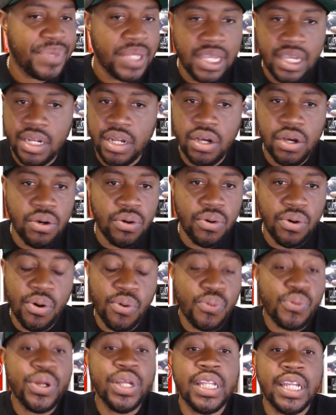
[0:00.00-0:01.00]
you know,
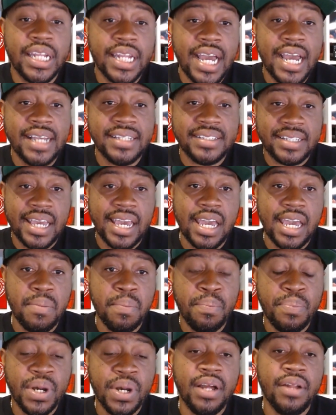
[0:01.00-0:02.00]
a really nice
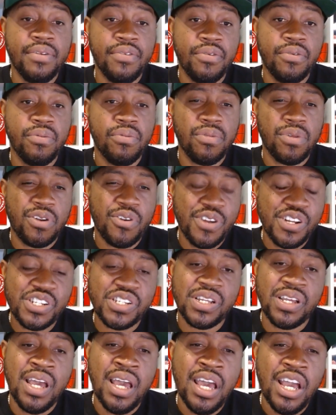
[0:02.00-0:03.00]
game, but Christian